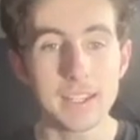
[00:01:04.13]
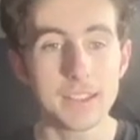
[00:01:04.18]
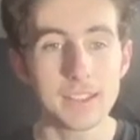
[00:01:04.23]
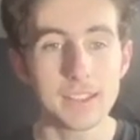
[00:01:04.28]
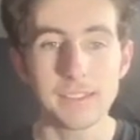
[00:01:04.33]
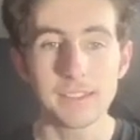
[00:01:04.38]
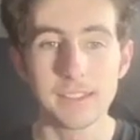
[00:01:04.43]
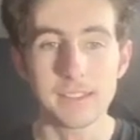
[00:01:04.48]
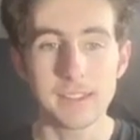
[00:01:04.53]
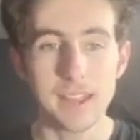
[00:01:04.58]

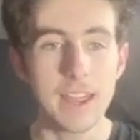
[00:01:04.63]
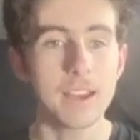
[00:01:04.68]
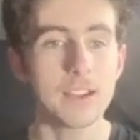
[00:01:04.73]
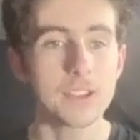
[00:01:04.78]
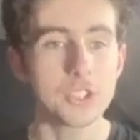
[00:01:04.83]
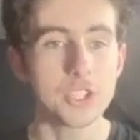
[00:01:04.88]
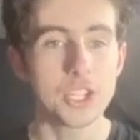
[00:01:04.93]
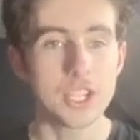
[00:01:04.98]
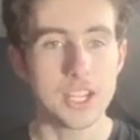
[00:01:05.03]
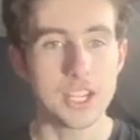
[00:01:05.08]
this is an
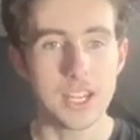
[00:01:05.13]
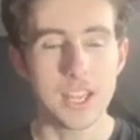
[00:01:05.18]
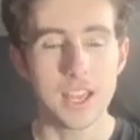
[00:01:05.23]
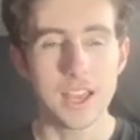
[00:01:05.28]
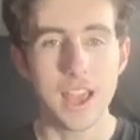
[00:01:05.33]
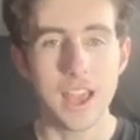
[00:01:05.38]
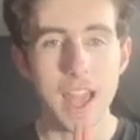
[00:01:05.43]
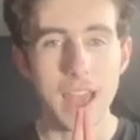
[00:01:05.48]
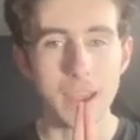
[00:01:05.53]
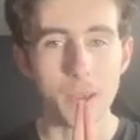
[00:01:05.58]
ARG and
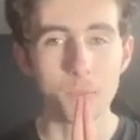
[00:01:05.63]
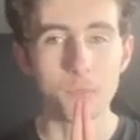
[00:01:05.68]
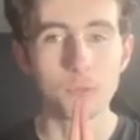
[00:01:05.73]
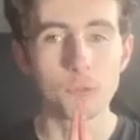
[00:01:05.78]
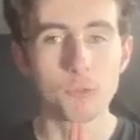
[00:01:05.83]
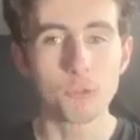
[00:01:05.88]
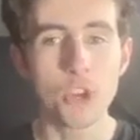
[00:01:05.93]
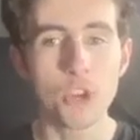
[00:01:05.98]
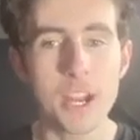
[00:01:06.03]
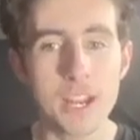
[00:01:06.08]

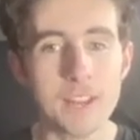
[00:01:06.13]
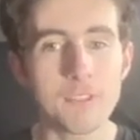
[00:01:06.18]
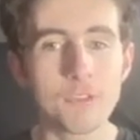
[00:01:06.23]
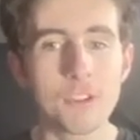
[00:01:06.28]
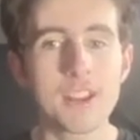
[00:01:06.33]
I'm really,